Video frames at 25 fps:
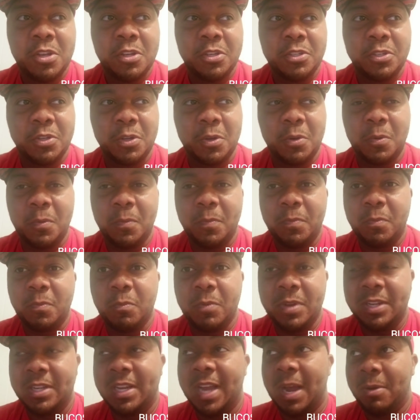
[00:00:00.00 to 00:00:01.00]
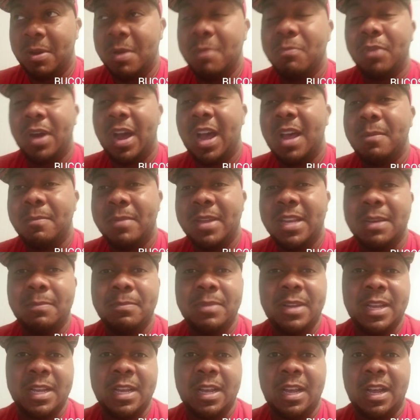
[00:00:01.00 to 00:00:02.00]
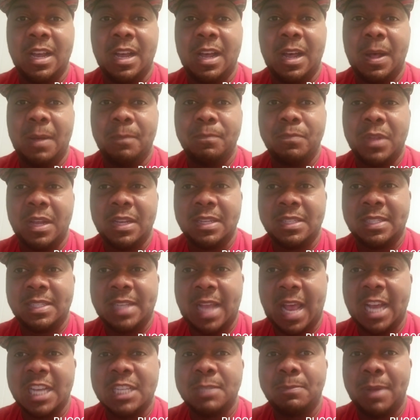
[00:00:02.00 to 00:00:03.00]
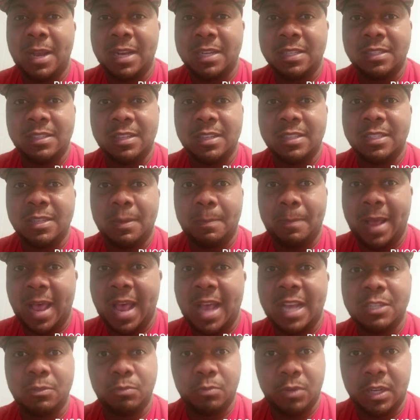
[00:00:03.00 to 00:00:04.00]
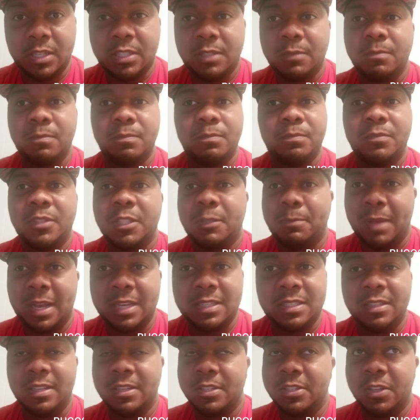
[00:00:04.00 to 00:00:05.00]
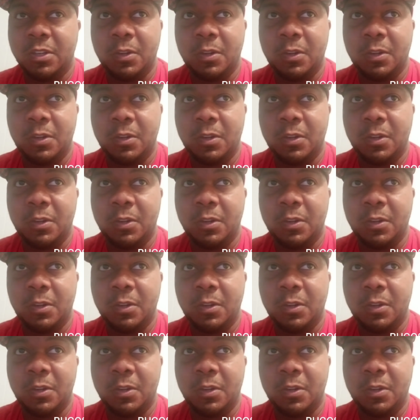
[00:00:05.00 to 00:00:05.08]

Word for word: So we got we brought him in to be a um, a sack specialist, a pass rush specialist.